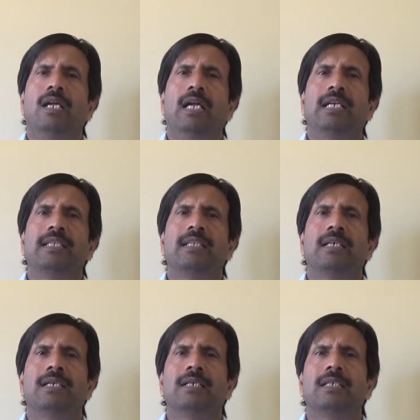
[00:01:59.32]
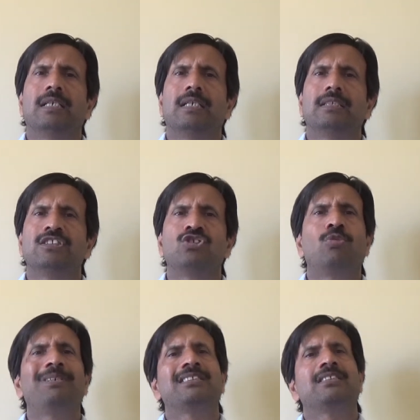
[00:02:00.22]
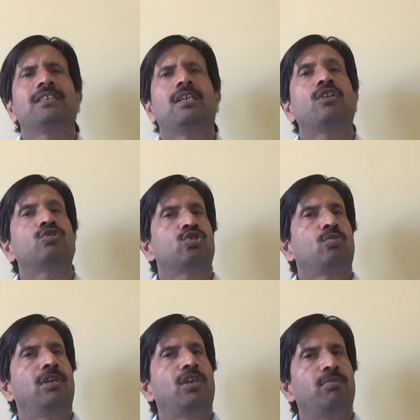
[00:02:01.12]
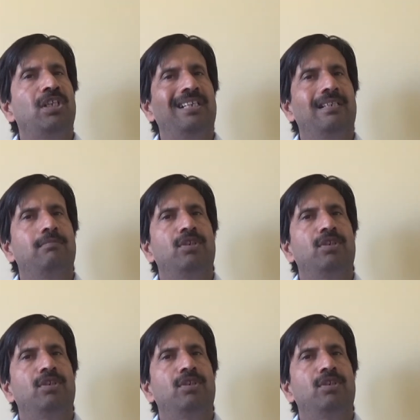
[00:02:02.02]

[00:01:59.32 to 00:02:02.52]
and the uh, syndrome is uh, autosomal dominant